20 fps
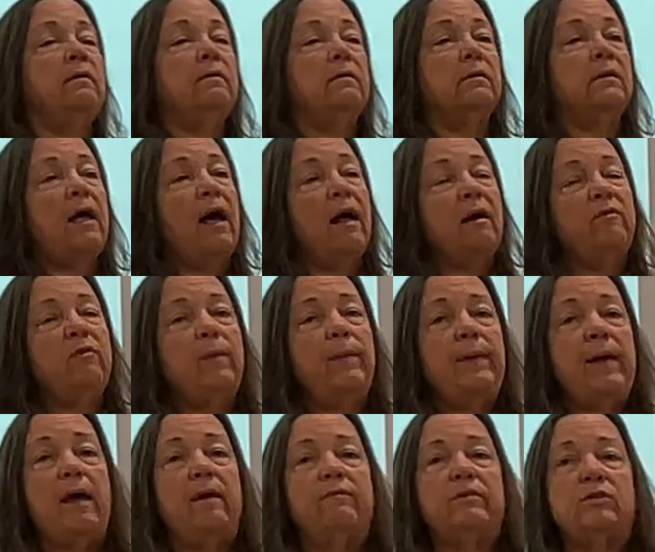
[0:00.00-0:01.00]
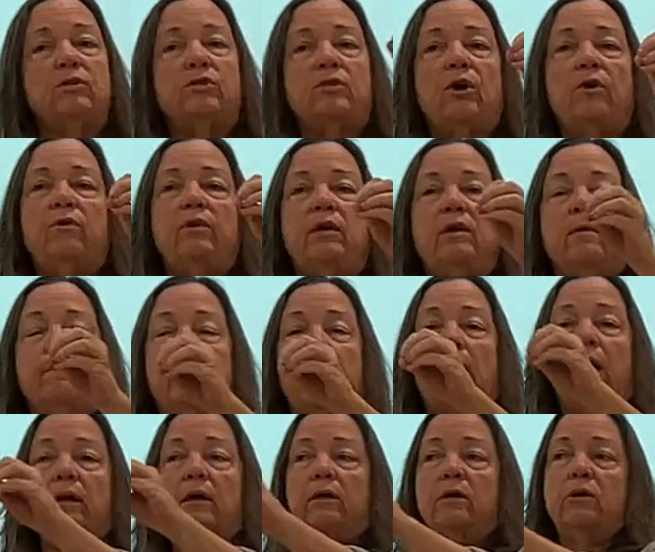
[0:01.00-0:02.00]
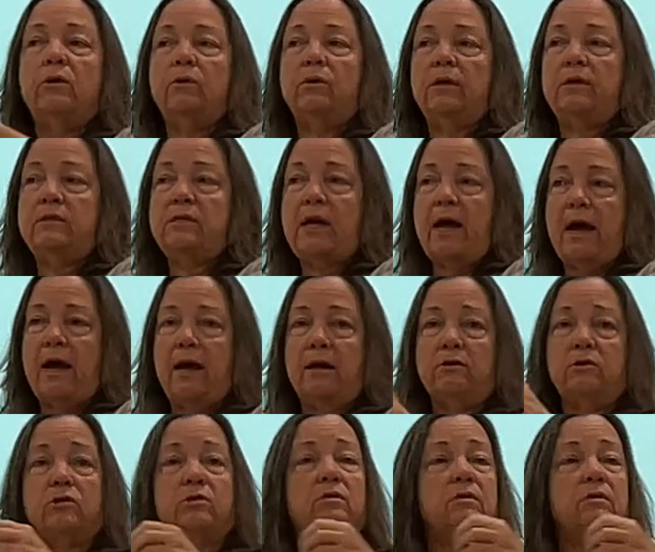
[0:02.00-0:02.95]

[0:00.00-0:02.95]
A lot of them have a sodium molecule attached.